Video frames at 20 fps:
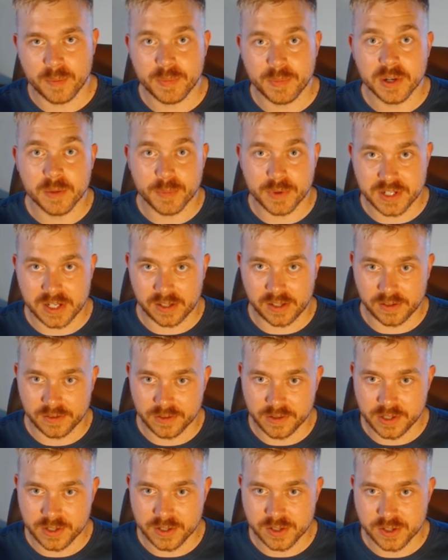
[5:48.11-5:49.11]
in a particular
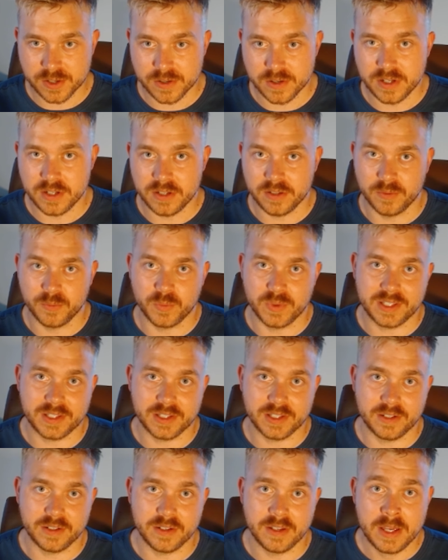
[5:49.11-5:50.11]
industry, and we
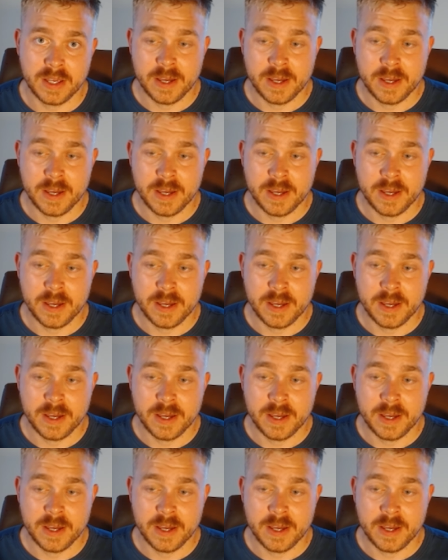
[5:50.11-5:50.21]
can